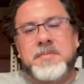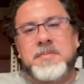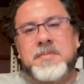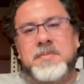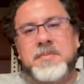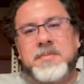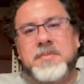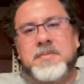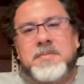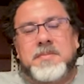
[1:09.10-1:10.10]

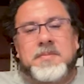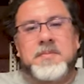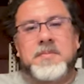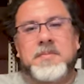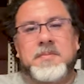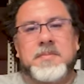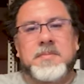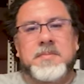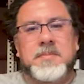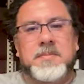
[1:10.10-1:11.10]

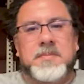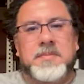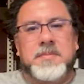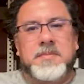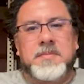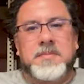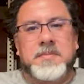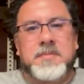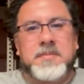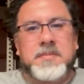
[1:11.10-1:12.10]

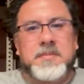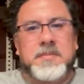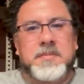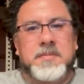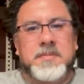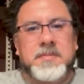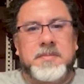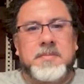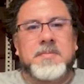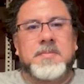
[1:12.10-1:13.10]

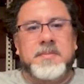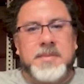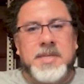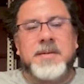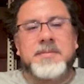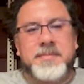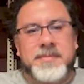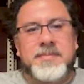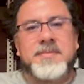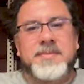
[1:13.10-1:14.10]

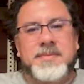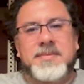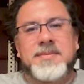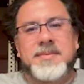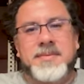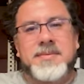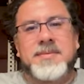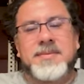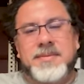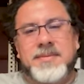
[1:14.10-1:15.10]
[no speech]